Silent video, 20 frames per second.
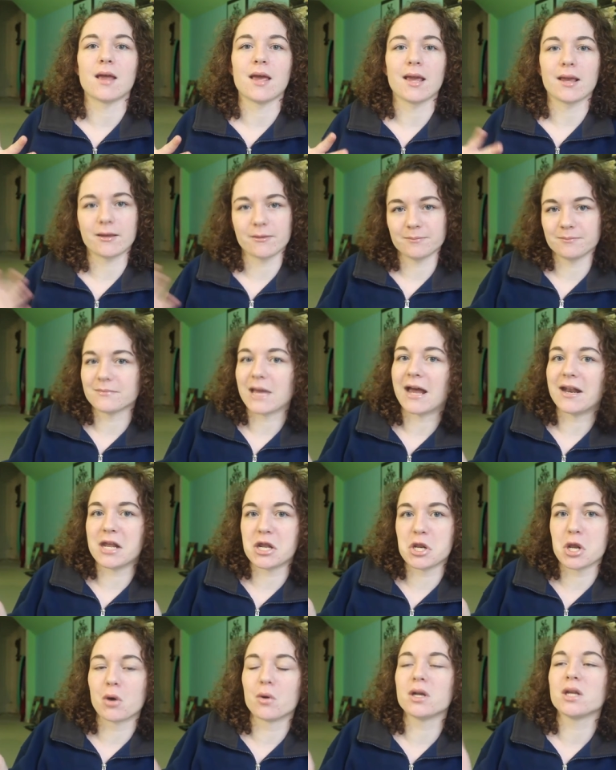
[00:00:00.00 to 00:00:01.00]
like I
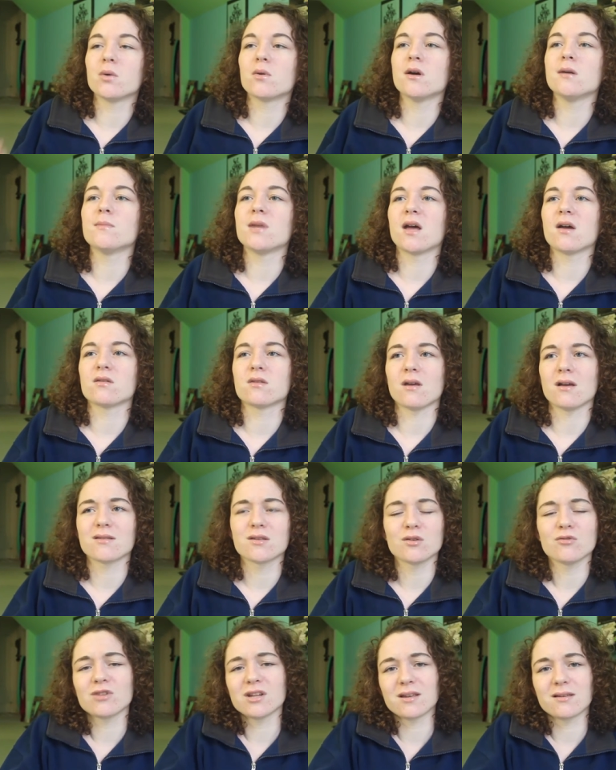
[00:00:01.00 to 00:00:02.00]
didn't know anyone, but I was
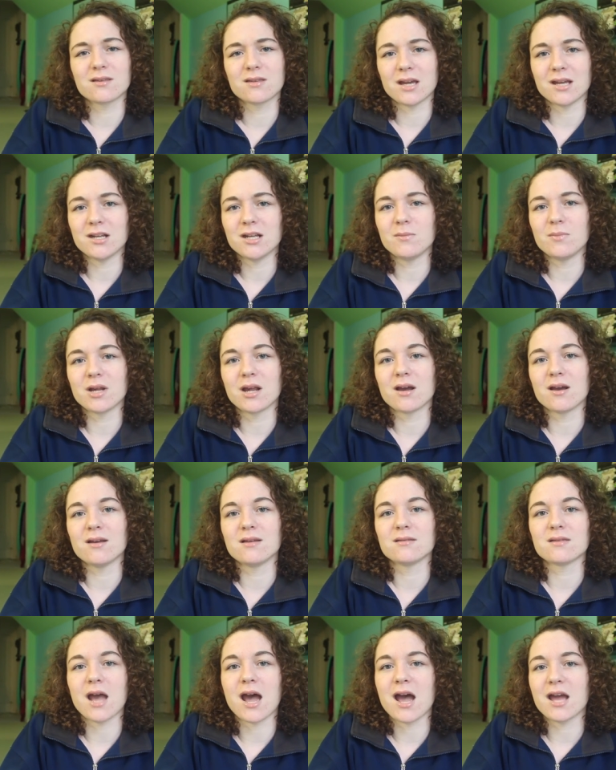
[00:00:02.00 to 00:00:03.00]
also really excited
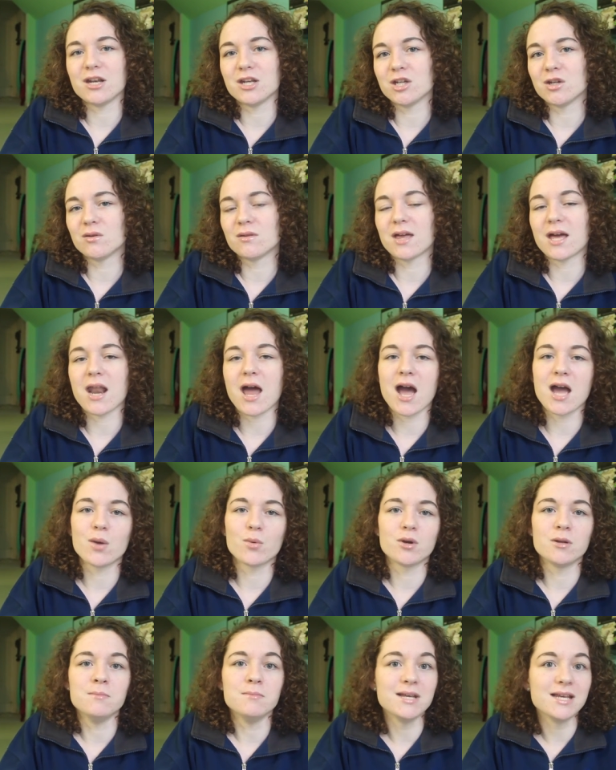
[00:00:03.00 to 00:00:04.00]
because I knew that I
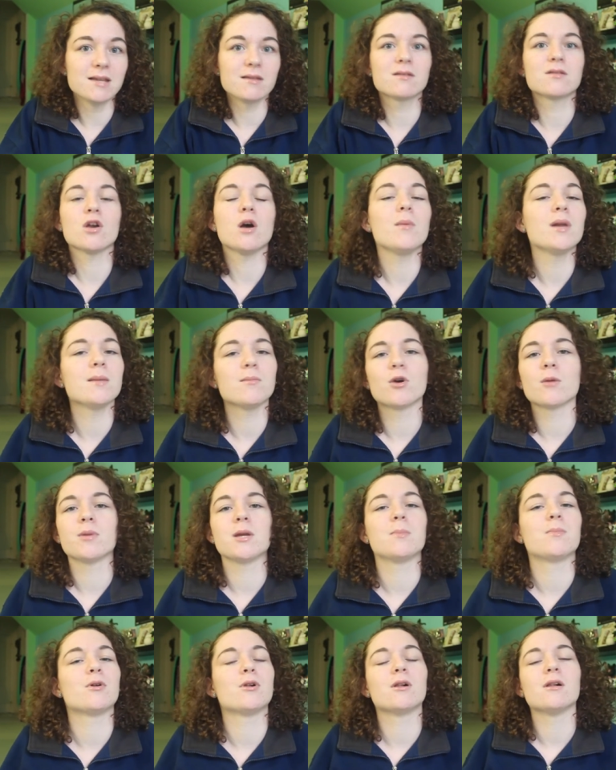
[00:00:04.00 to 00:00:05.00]
would meet so many more
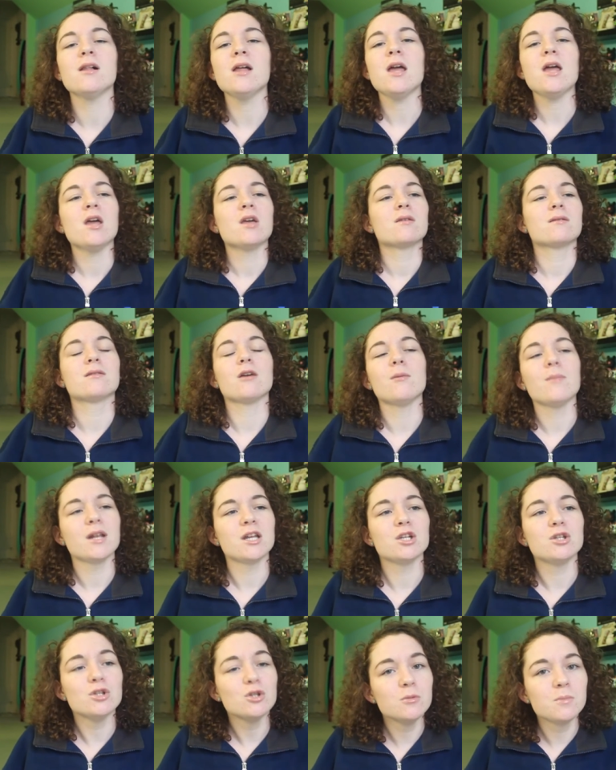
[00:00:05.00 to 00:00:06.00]
people, so
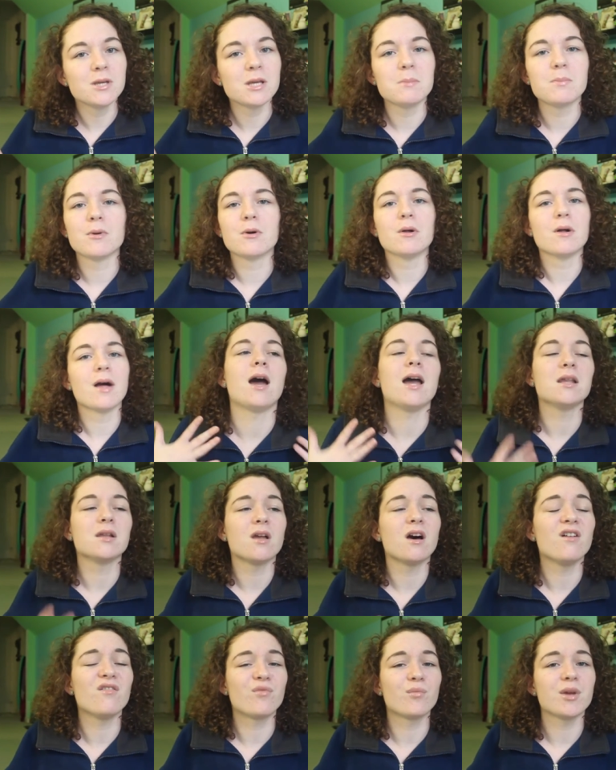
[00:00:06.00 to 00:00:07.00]
many new people. I
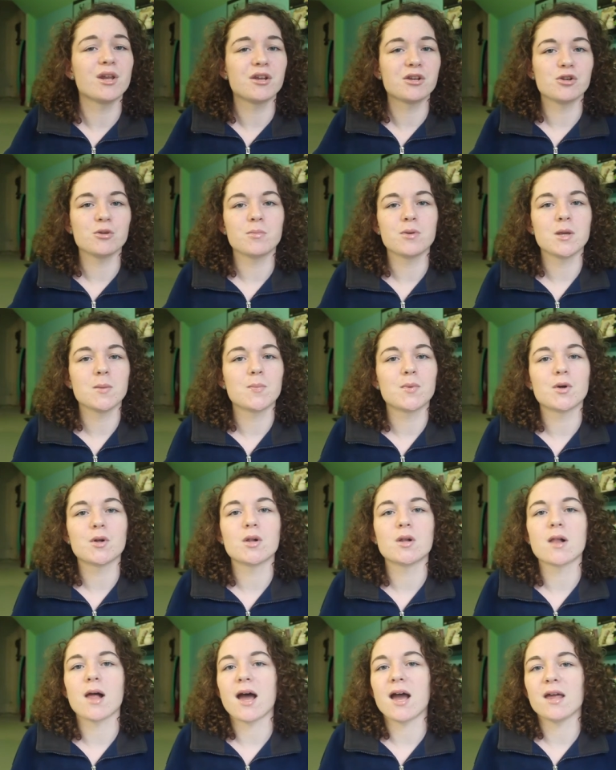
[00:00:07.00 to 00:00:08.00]
love meeting new
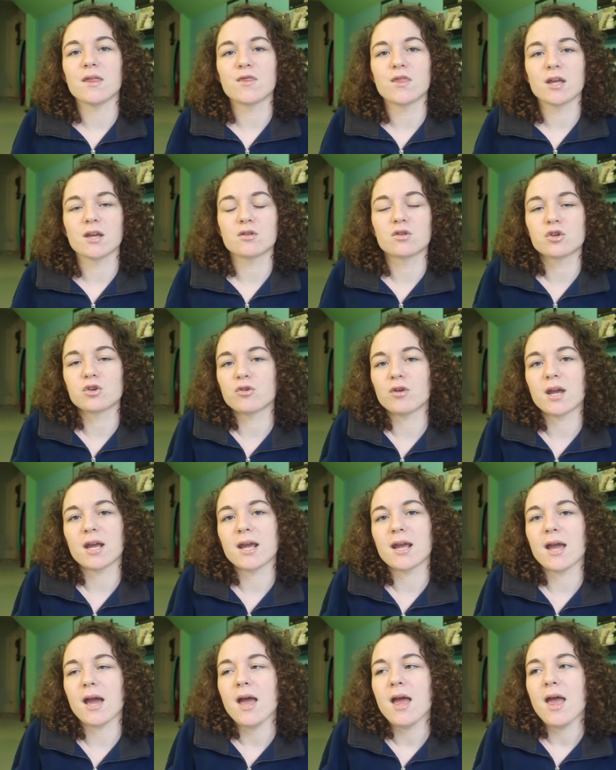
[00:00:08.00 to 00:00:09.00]
people. I think it's
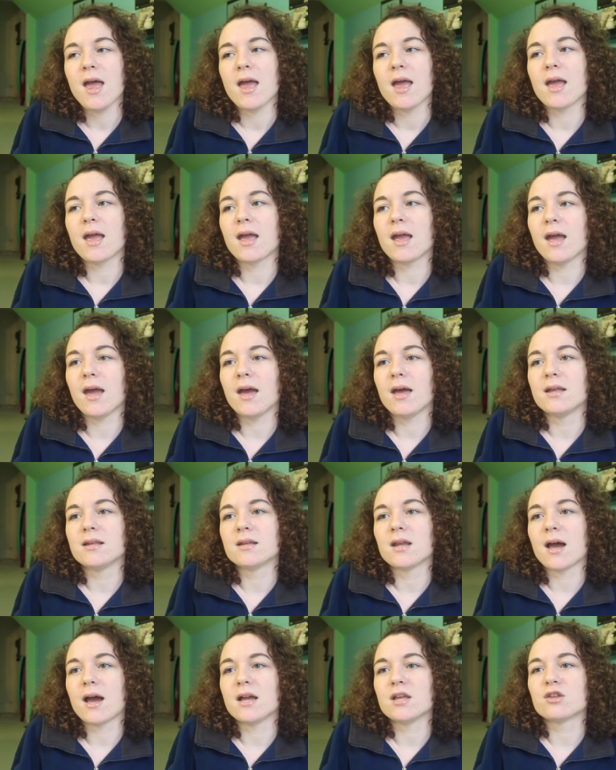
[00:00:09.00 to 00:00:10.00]
great
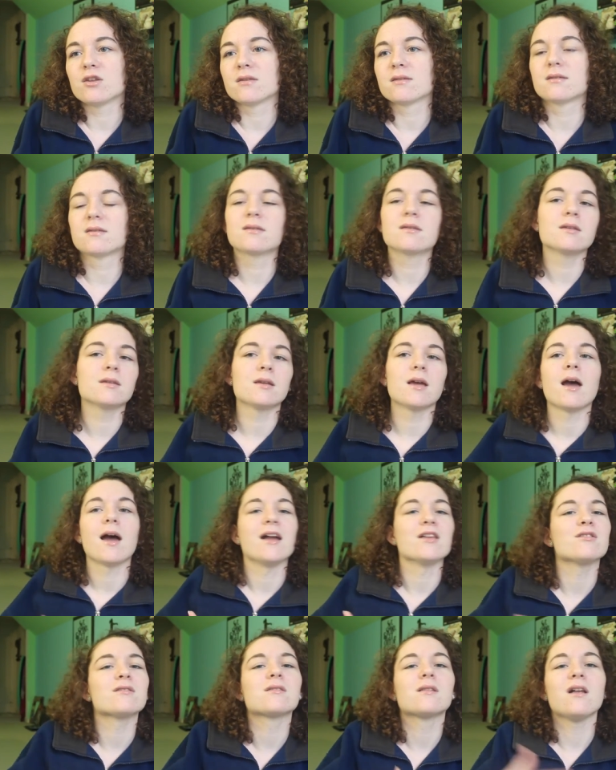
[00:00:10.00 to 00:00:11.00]
and I just
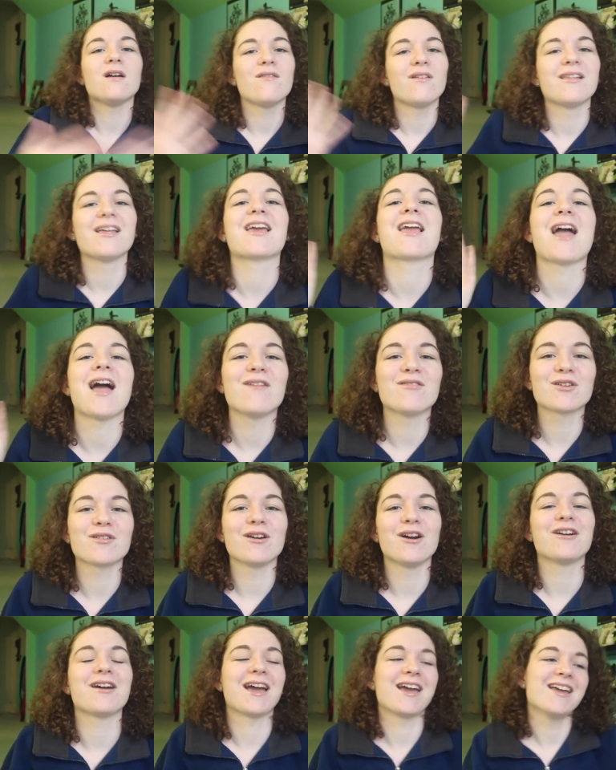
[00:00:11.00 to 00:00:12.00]
I just love like
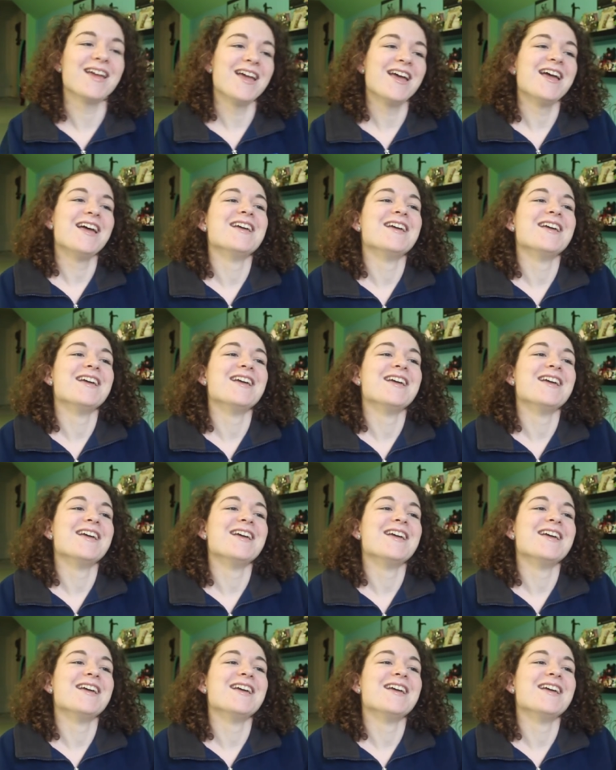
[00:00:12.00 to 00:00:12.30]
having okay,